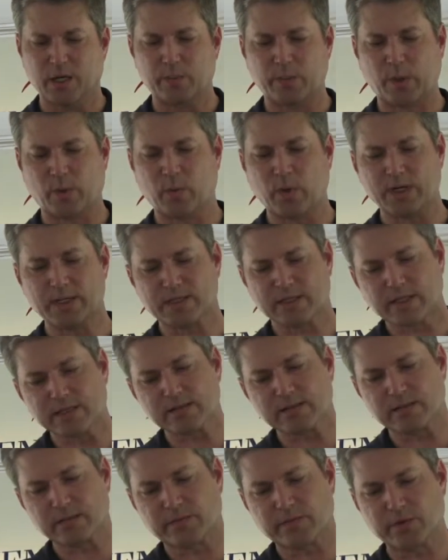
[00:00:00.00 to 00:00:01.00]
But what
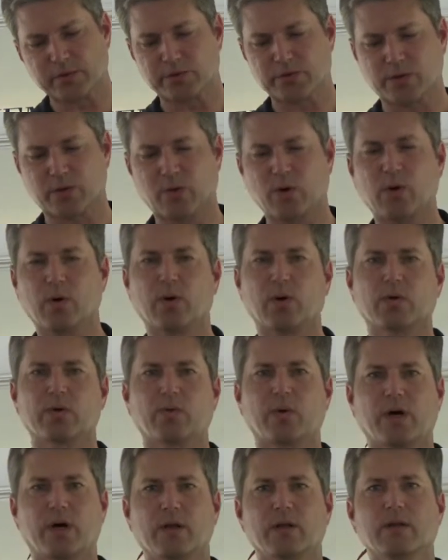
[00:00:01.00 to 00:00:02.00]
does the future hold?
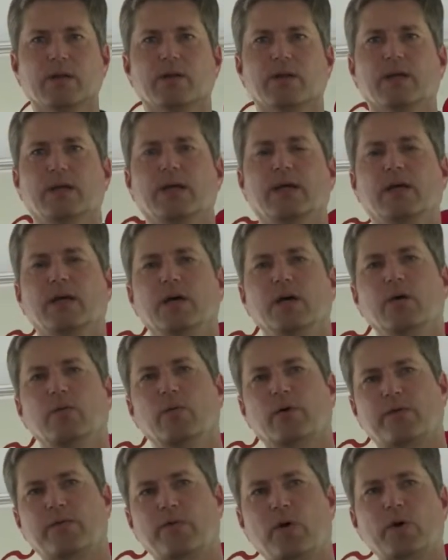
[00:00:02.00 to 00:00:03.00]
Well,
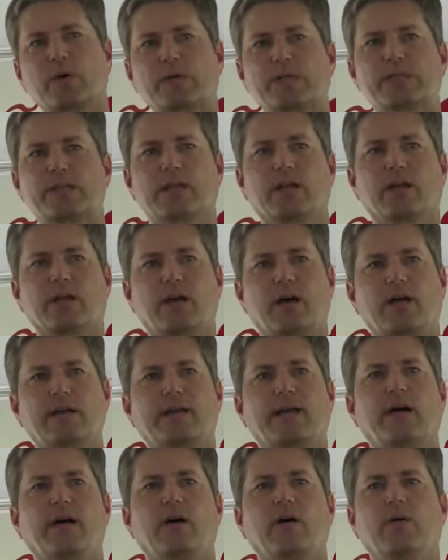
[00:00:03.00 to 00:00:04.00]
we're focusing a lot
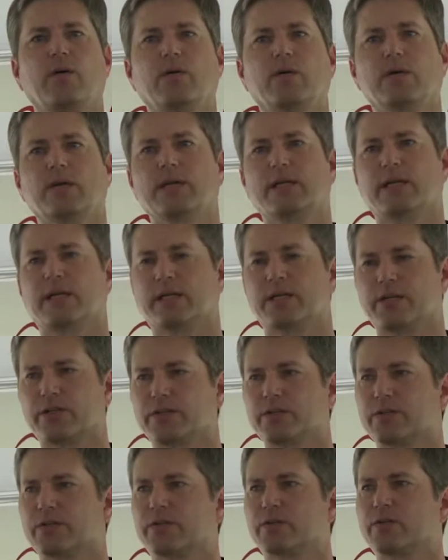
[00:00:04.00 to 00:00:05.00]
now, in
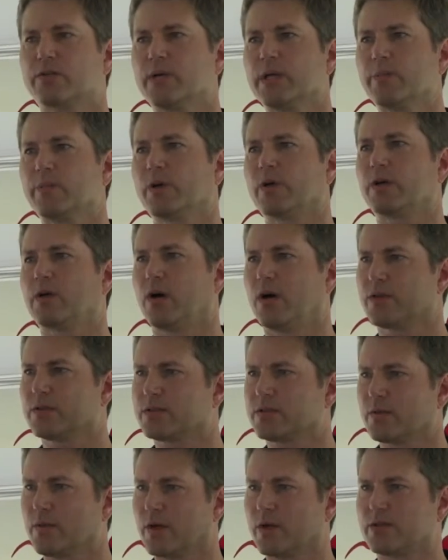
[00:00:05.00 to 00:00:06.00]
addition to treatment,
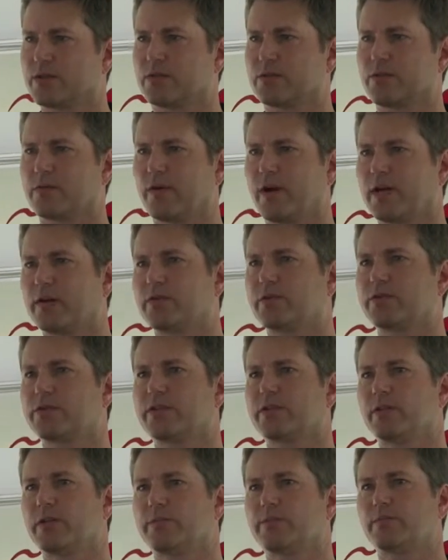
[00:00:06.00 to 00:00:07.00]
also on
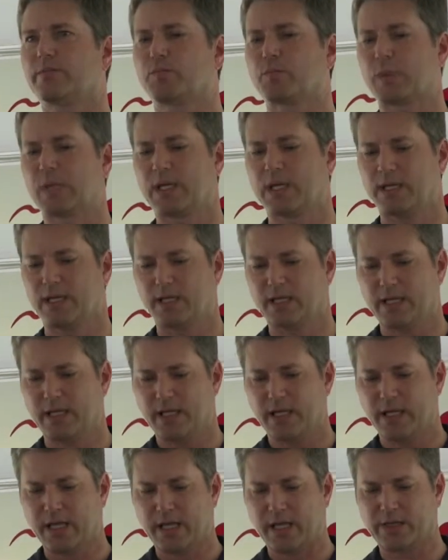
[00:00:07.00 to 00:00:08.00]
survivorship.
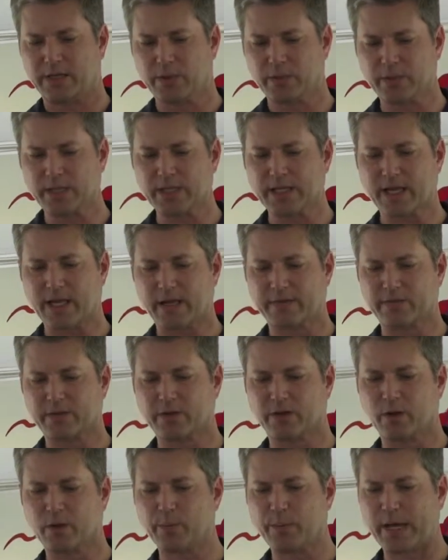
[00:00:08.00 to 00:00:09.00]
And you really have to
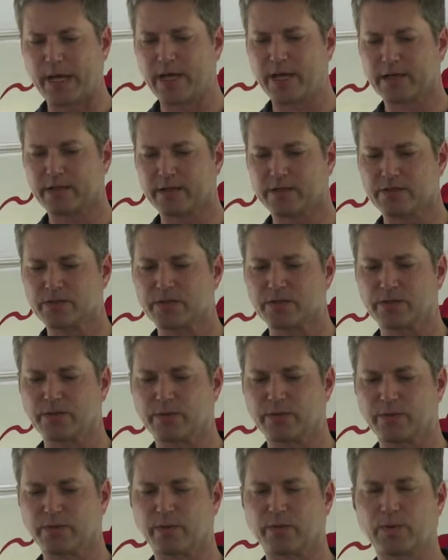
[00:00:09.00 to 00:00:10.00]
go back
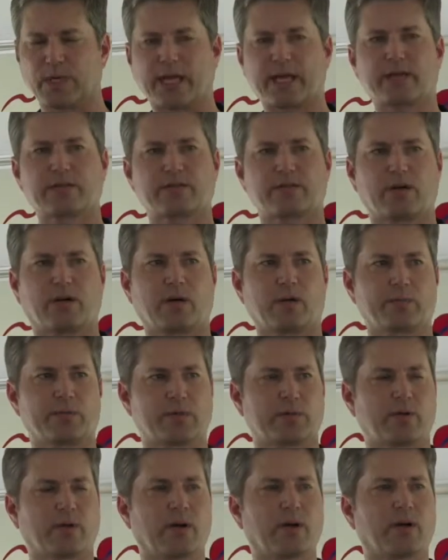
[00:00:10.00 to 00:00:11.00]
to Lance
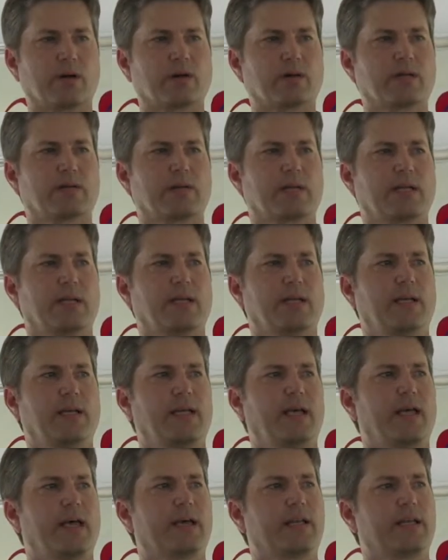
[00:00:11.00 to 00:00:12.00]
Armstrong
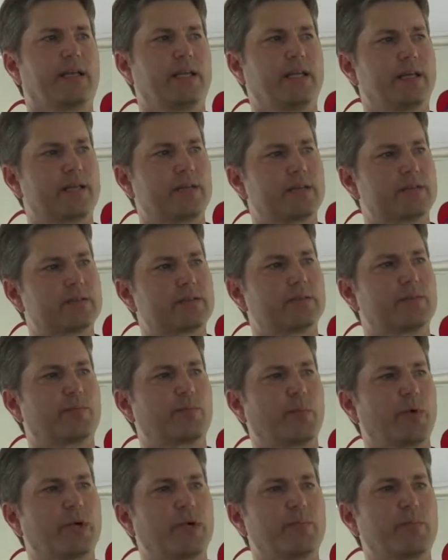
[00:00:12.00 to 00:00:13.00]
and his
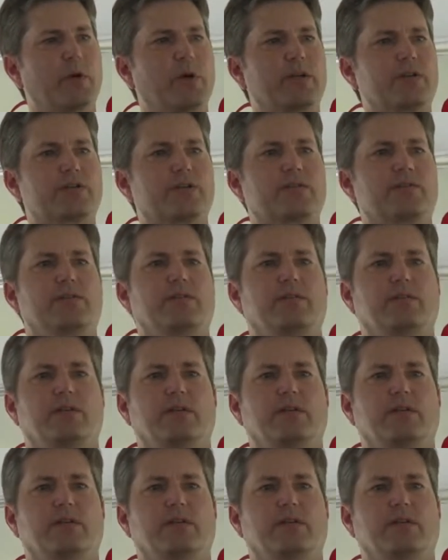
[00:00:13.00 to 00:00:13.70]
pretty much